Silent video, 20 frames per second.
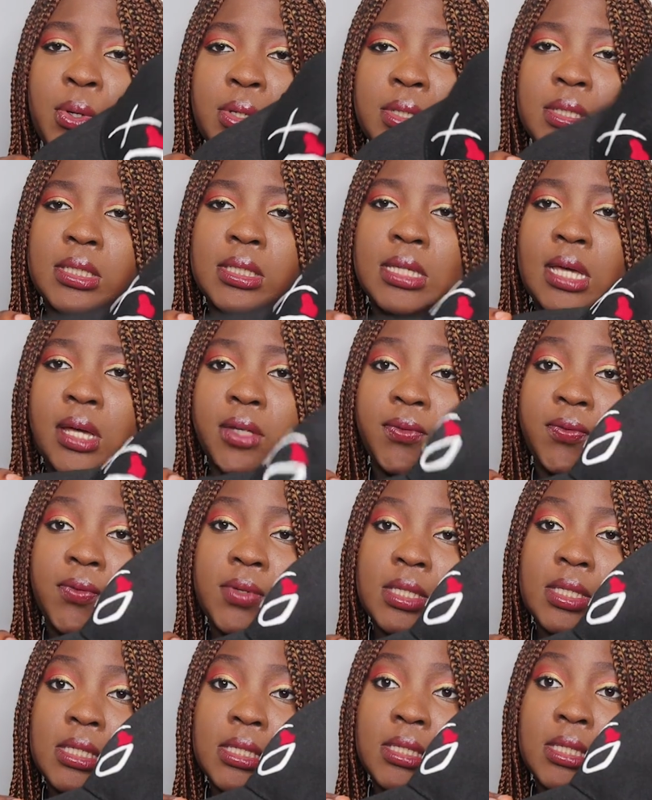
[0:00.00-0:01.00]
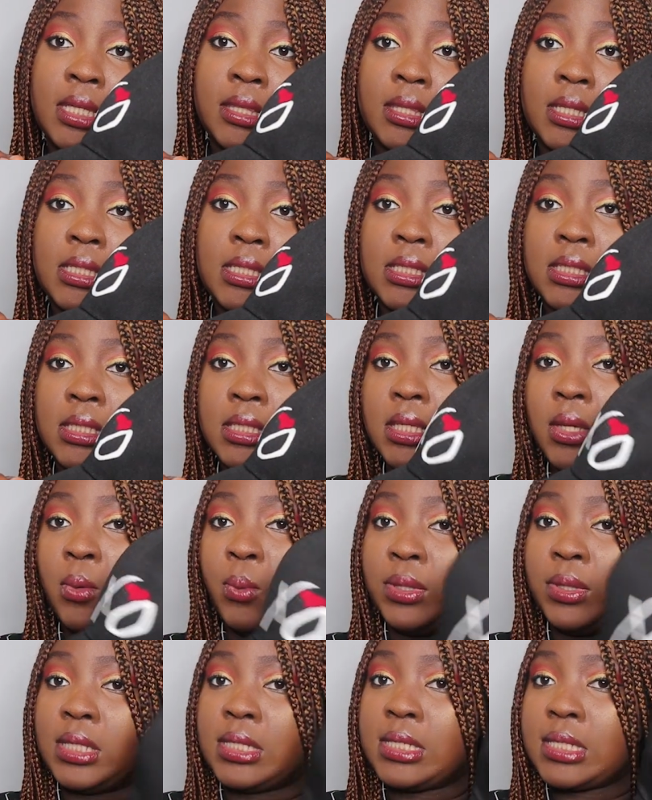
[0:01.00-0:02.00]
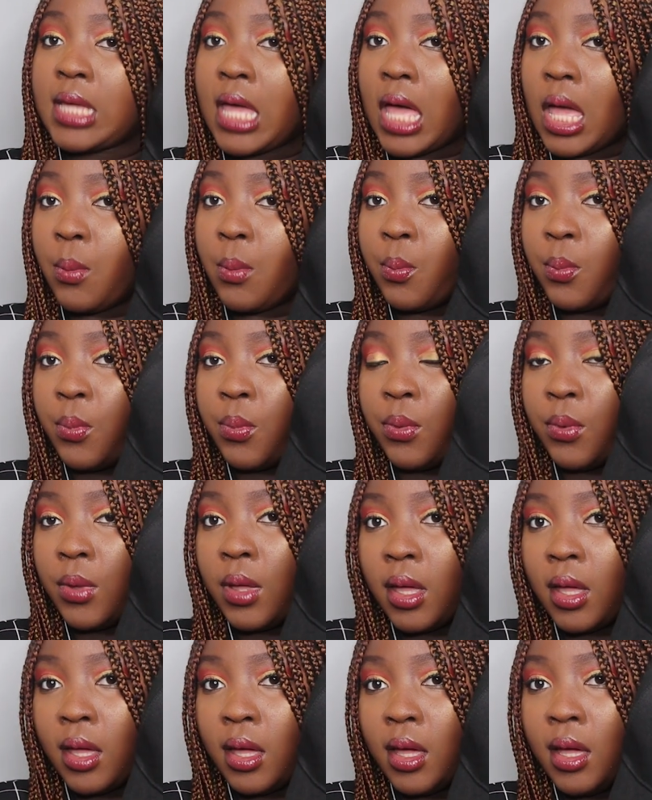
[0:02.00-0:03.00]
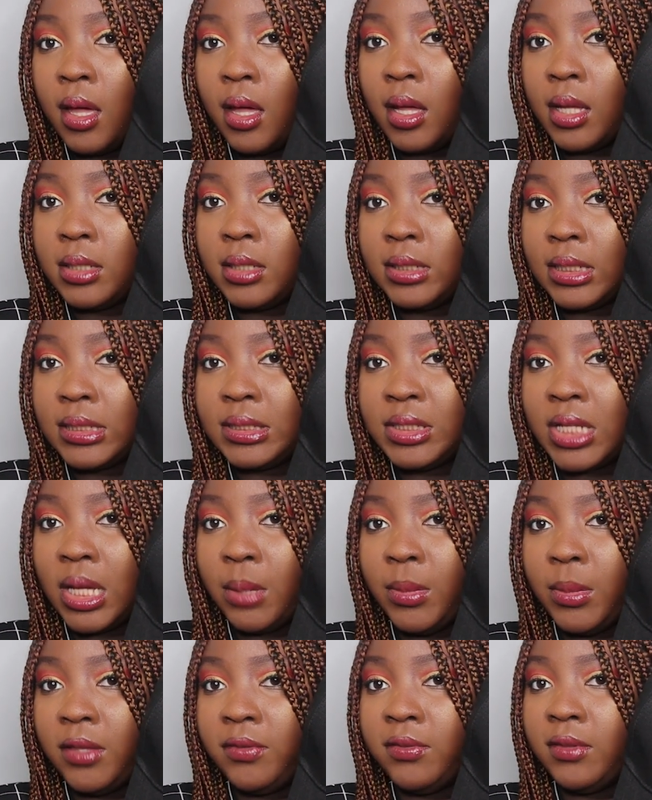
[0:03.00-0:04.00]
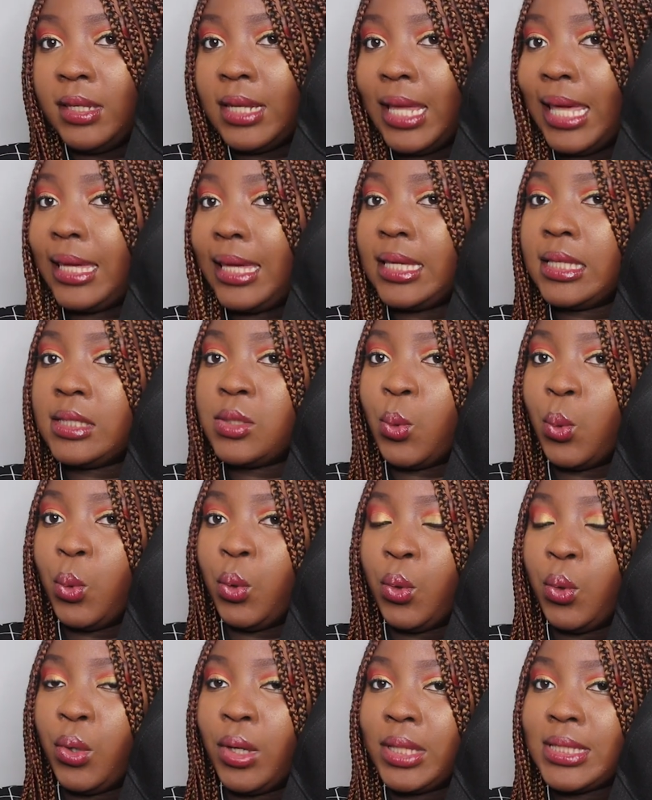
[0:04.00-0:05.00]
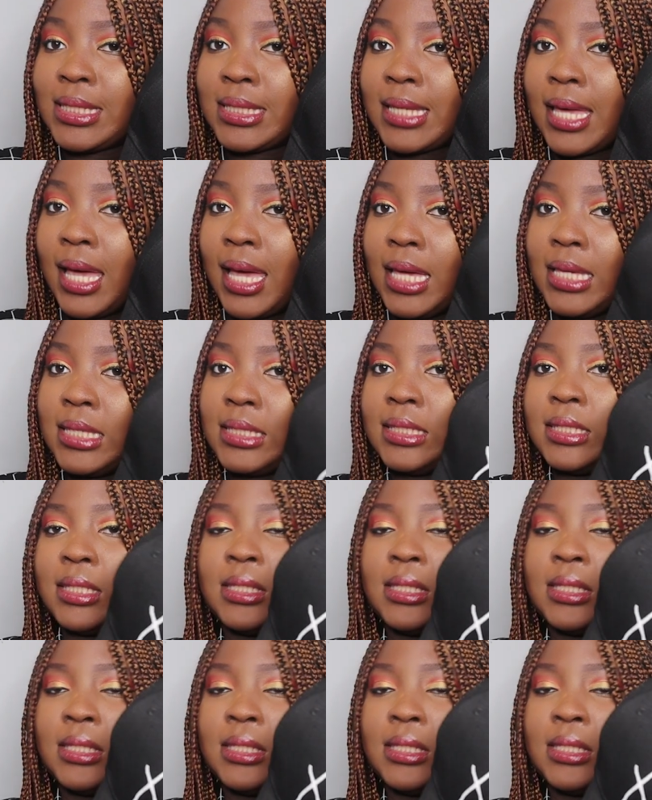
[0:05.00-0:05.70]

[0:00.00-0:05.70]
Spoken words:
post outfits in this with this cap. Just tell me if you like it or not, guys.